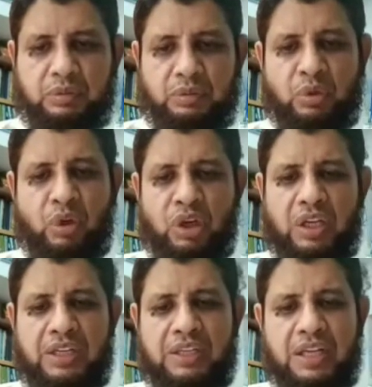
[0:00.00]

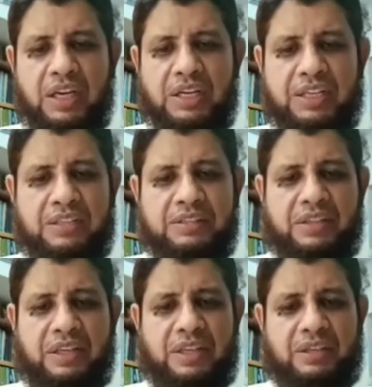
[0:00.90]
Online learning is
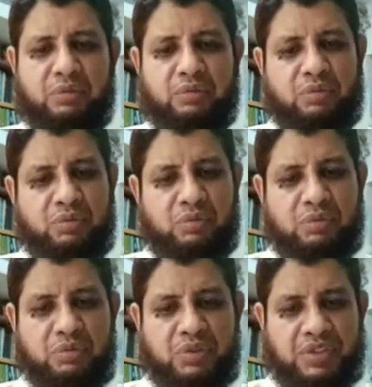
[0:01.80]
here to
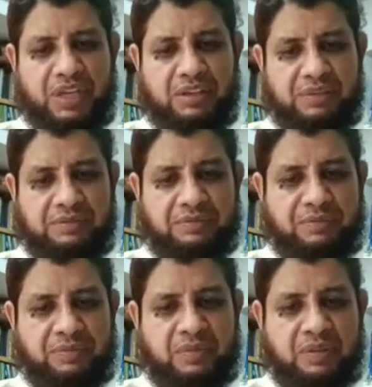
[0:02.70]
stay.
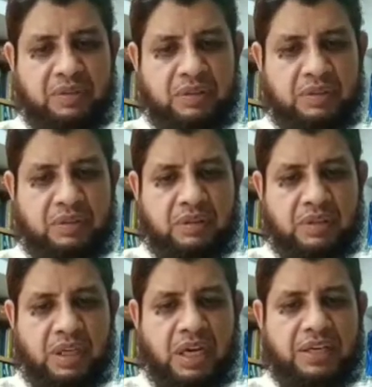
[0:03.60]

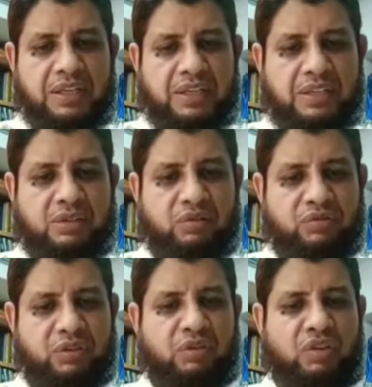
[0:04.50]
Hundreds of
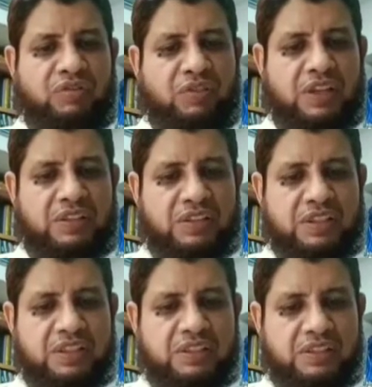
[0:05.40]

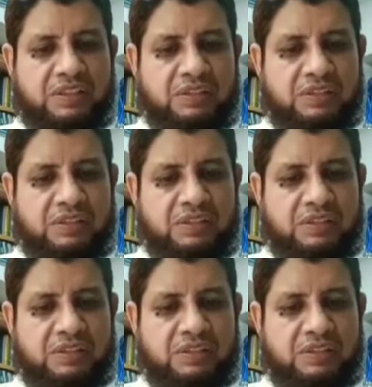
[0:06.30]
universities